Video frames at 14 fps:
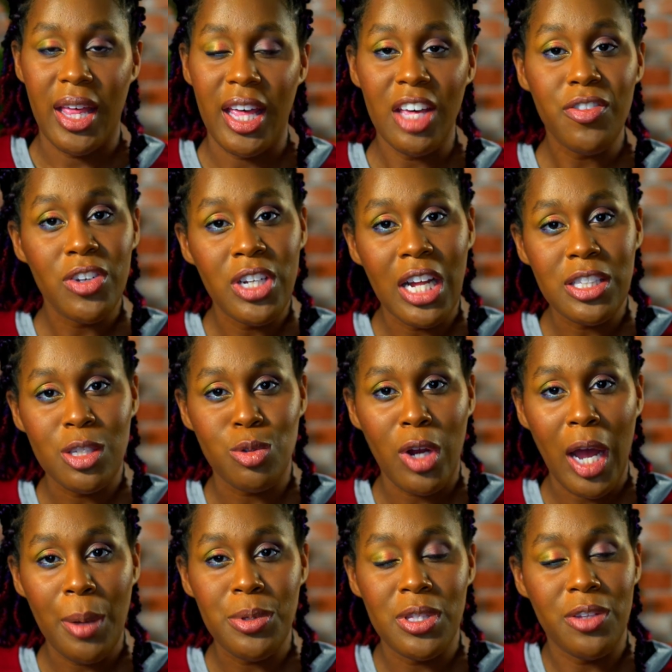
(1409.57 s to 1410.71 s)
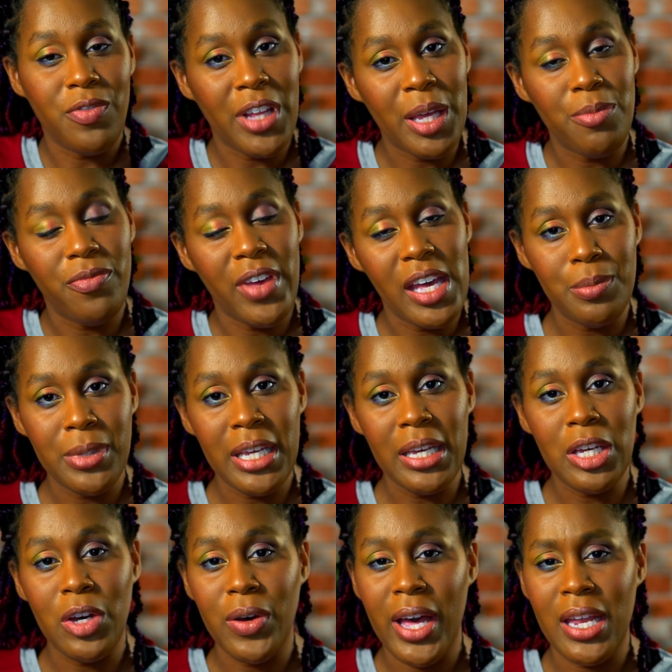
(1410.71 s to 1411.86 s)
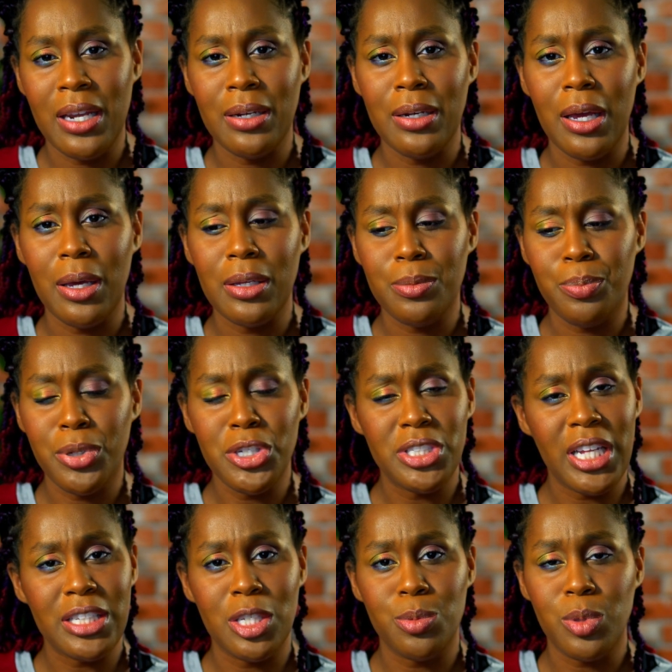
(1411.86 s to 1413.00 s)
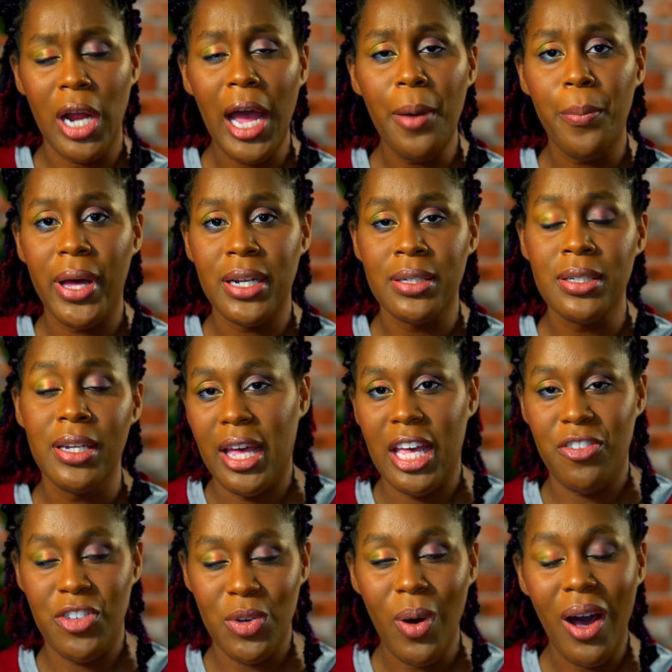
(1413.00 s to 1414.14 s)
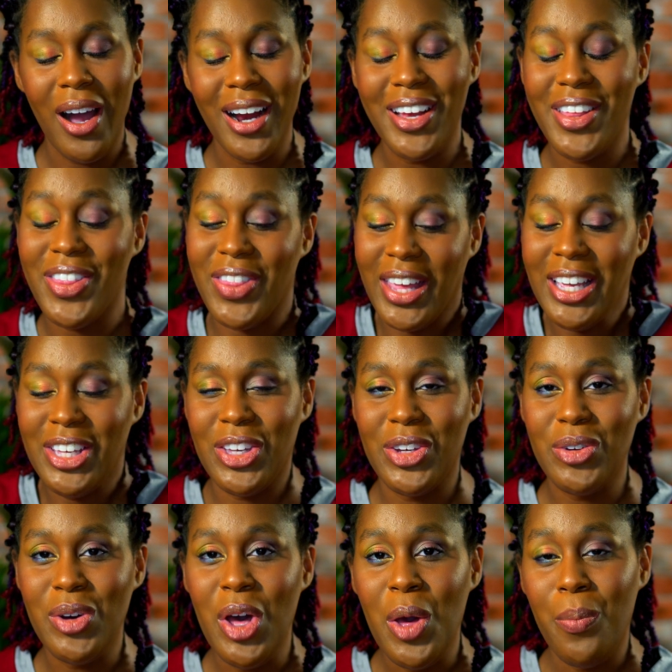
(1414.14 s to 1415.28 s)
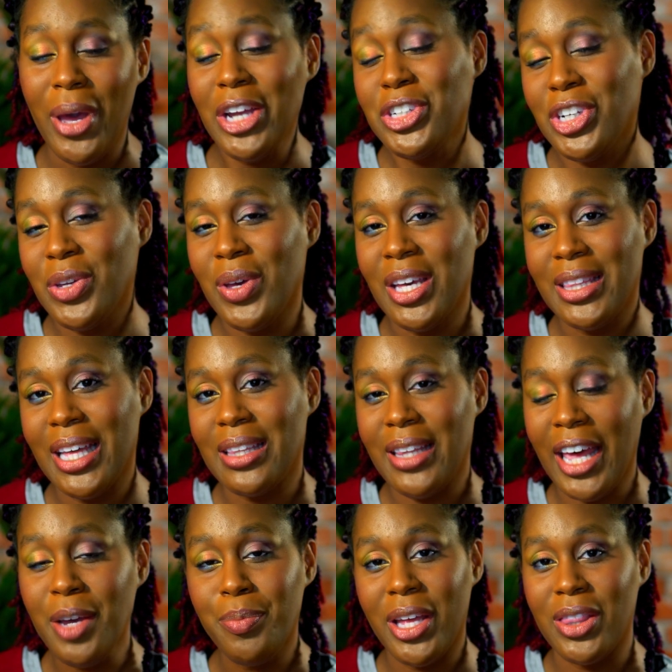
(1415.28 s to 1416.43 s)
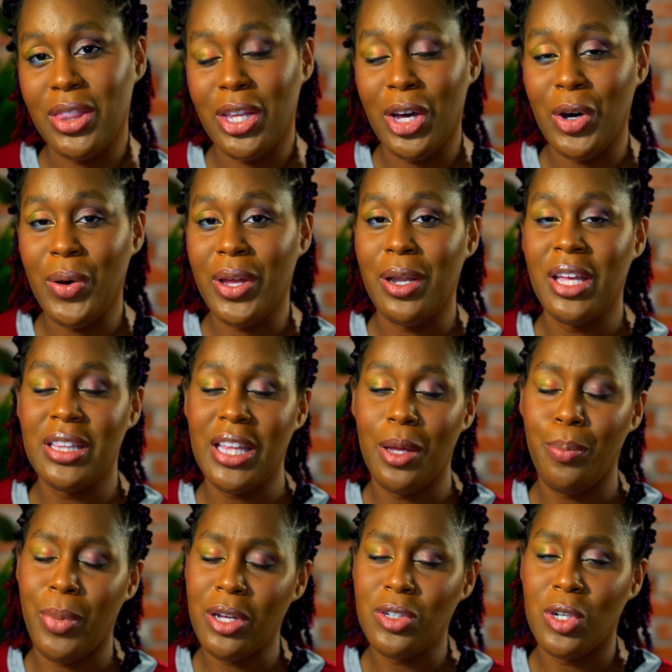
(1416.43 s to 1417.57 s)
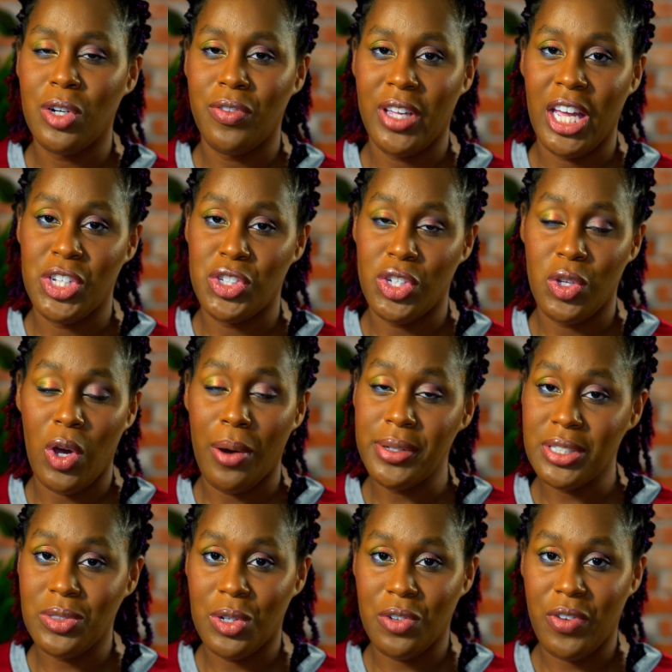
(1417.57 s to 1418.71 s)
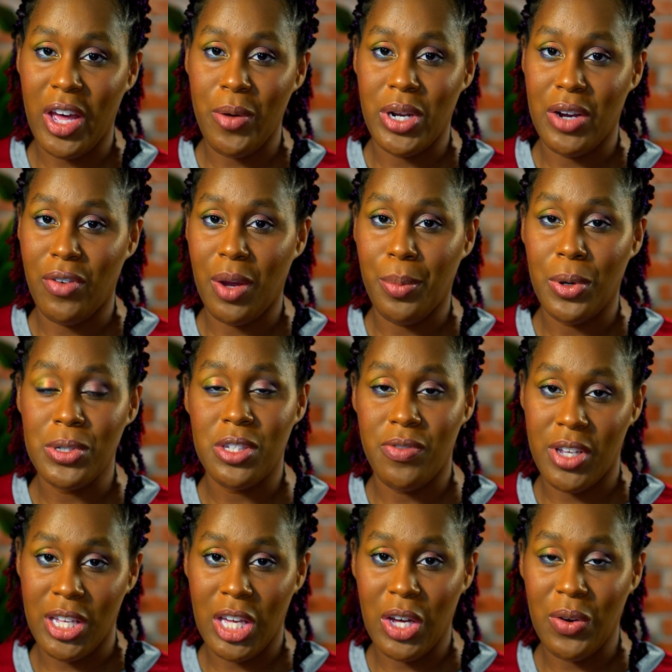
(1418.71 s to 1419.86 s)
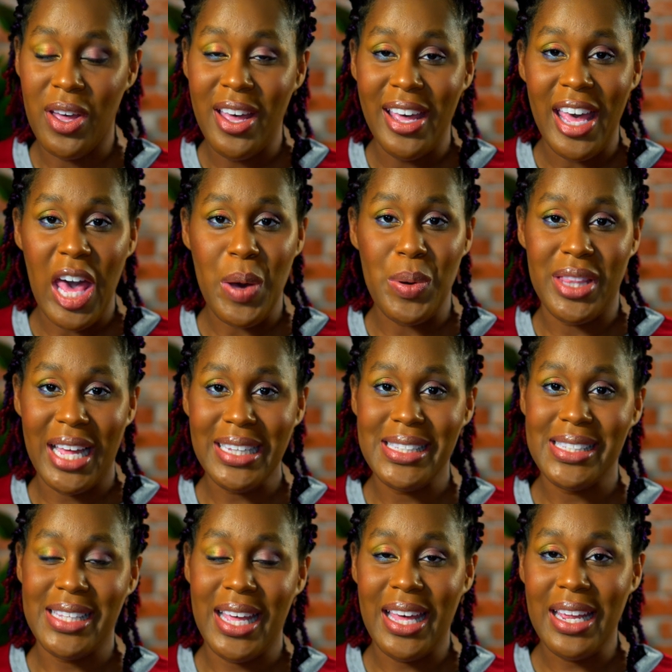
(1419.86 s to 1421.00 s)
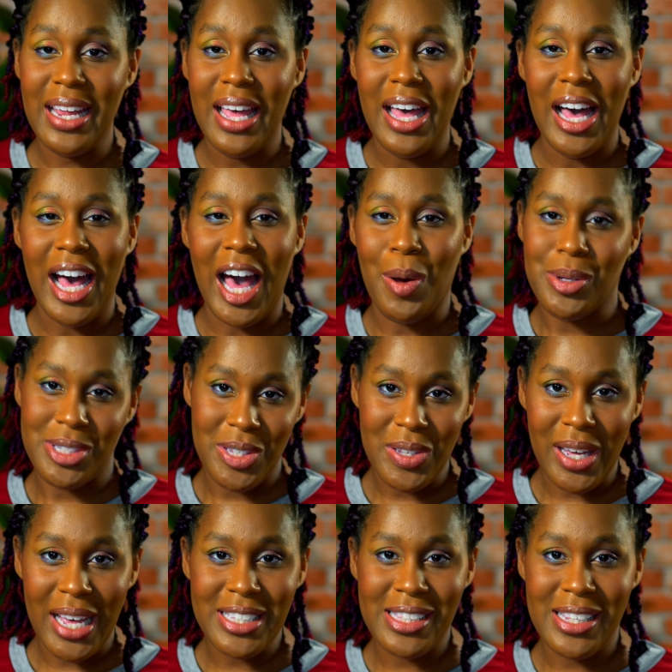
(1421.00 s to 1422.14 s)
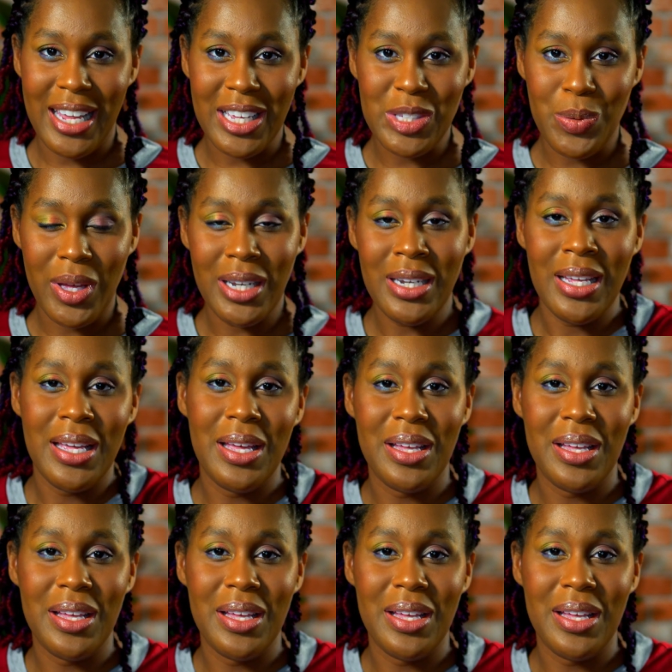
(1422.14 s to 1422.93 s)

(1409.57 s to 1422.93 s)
If you're not subscribed to the Flame family, go ahead and push that subscribe button. If you are, thank you. Make sure you hit that like button though, and hit that bell notification so you always get notified whenever I post a video. And with that said, I will see you guys in the next one.